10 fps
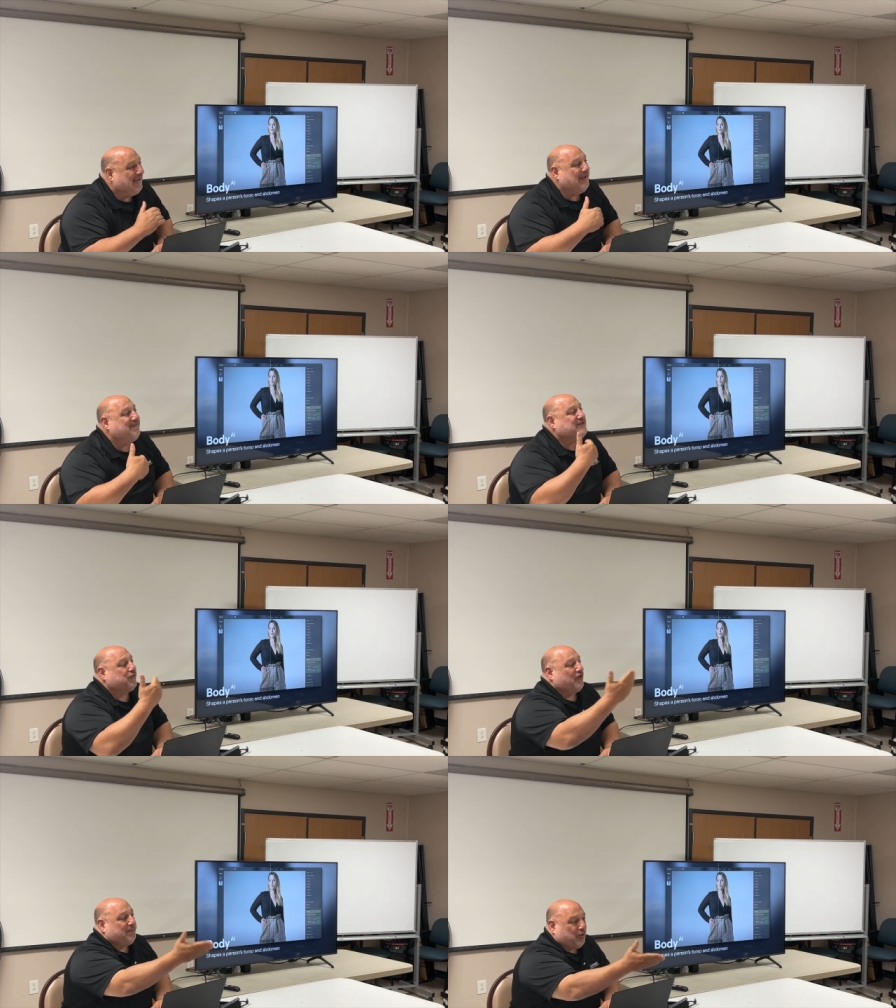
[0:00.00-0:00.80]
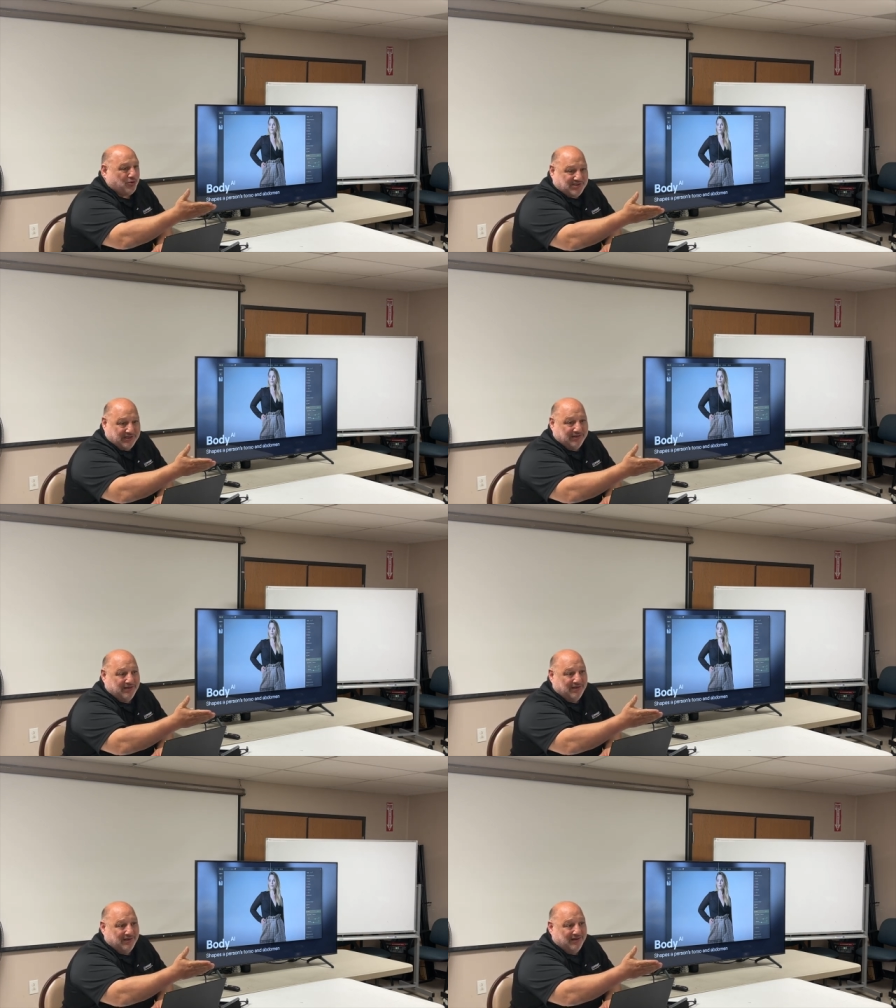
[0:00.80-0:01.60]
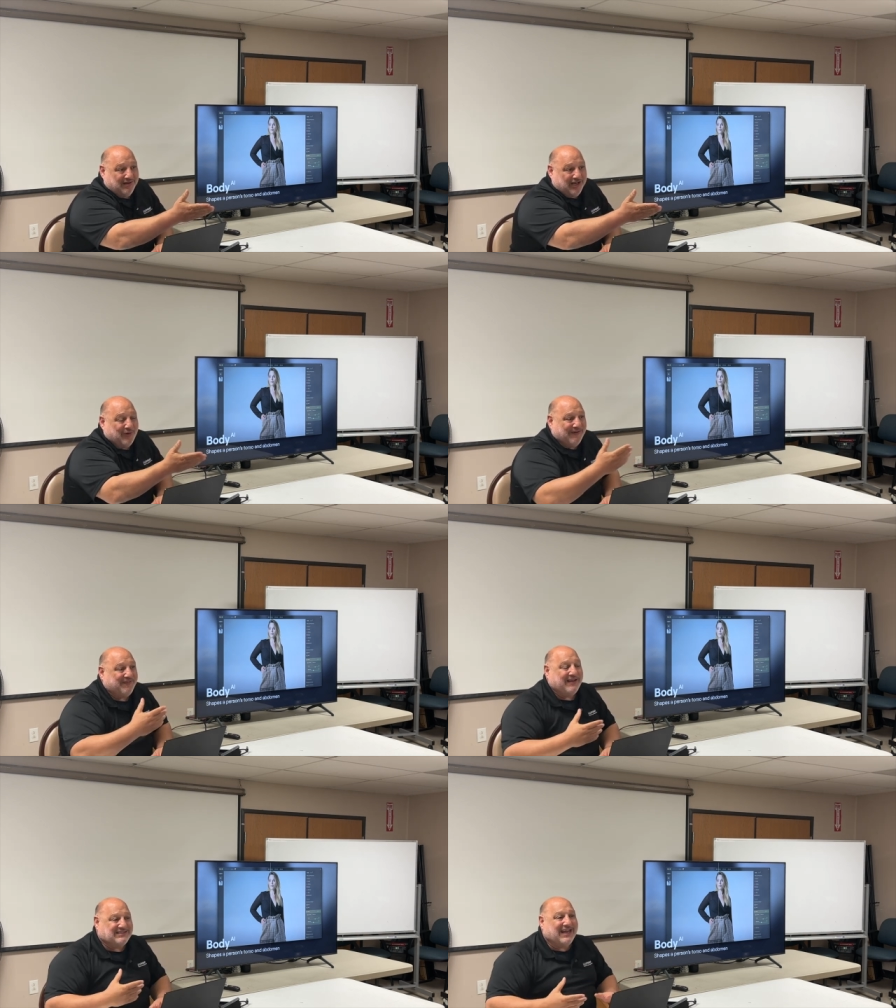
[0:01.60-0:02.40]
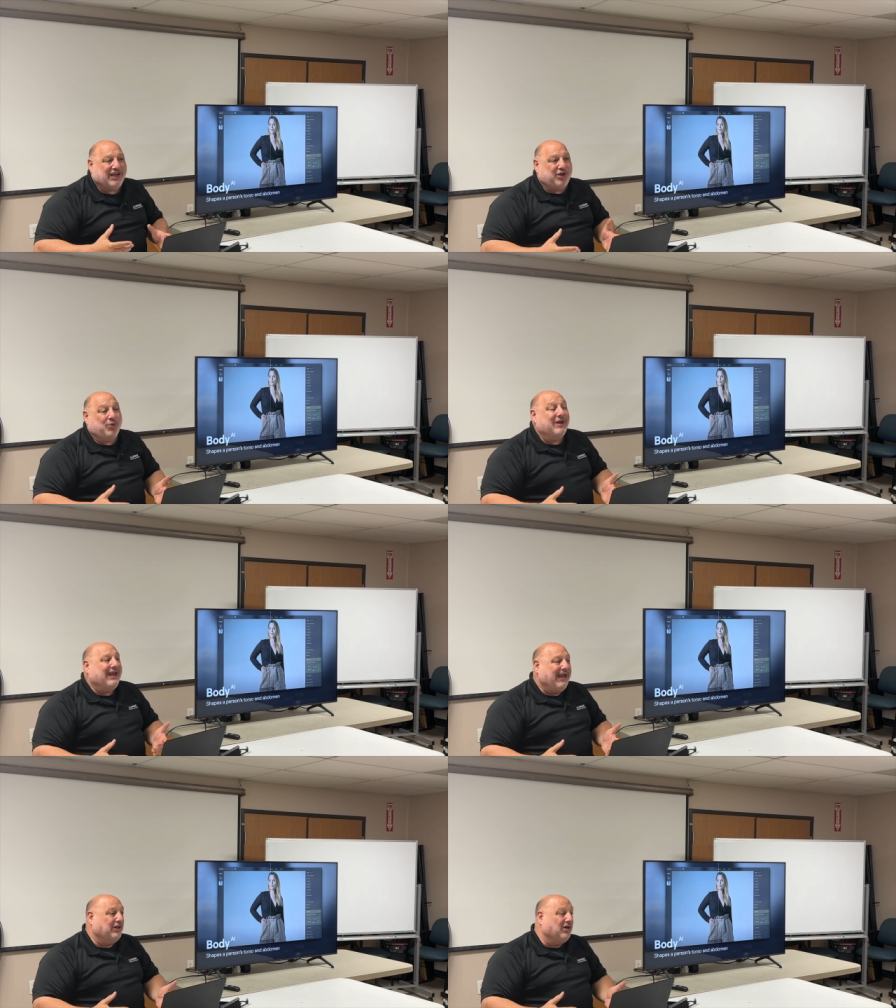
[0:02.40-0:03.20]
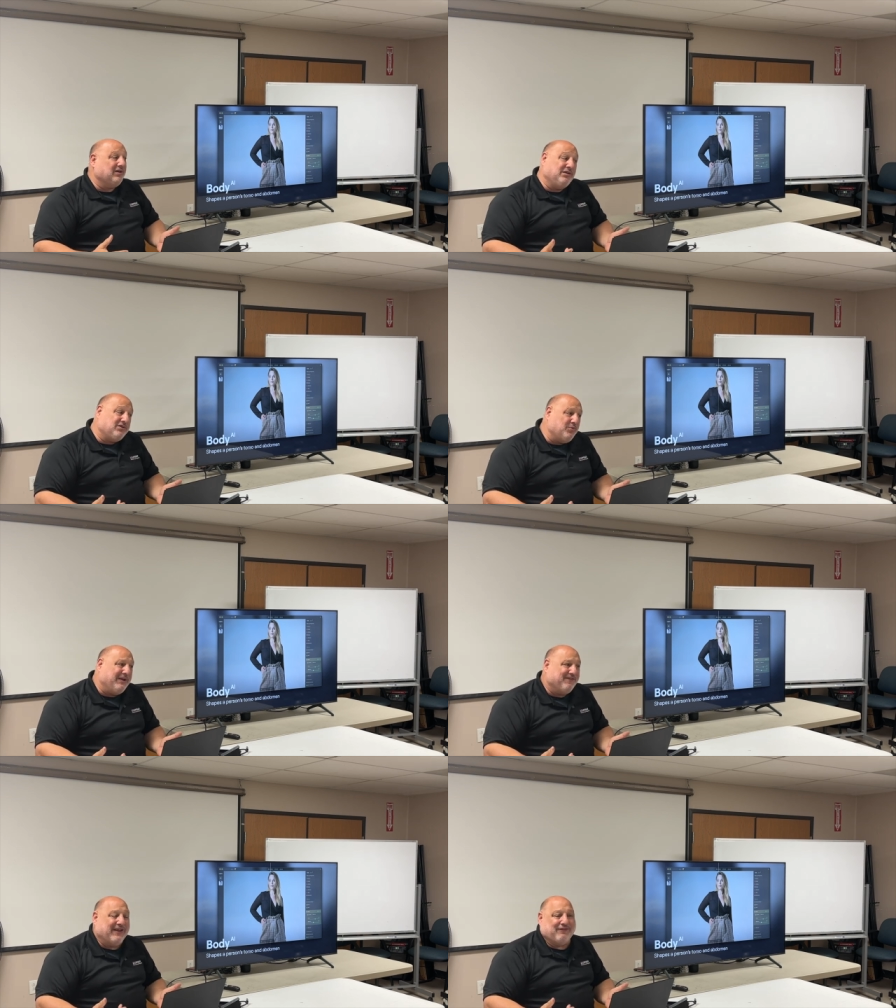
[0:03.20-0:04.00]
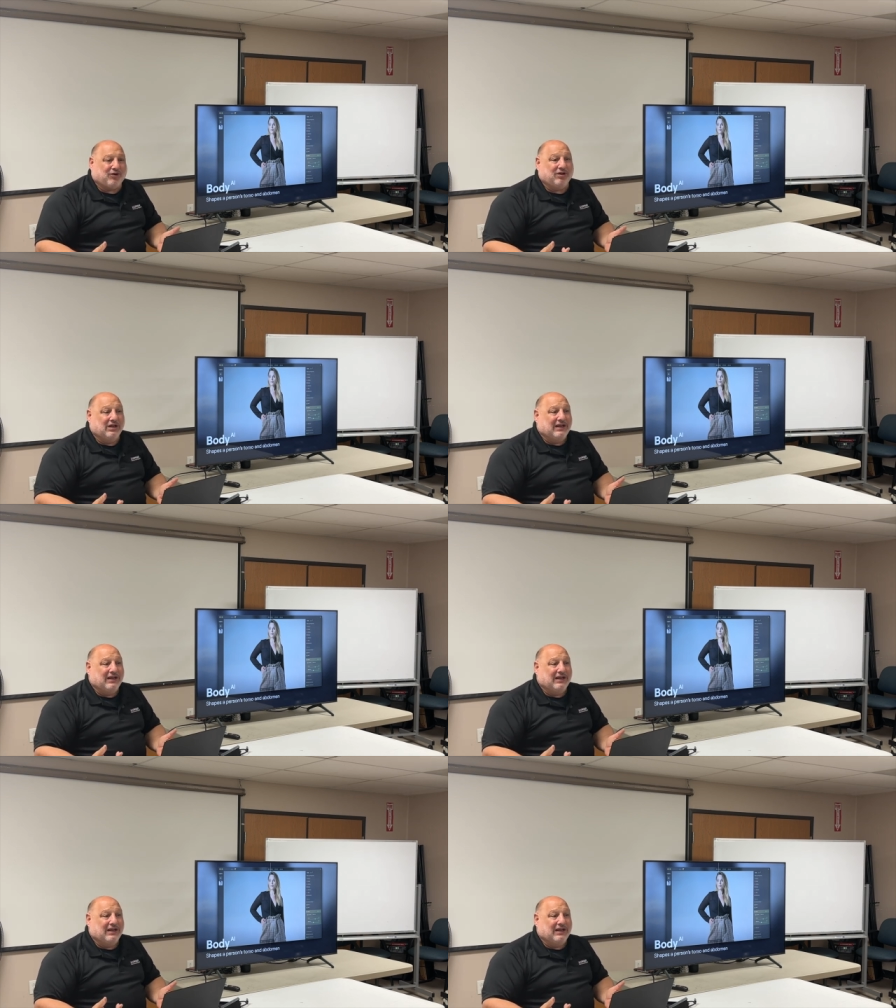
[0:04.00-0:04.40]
if it's for the person. You know, if they say to you, hey, look, do me a favor,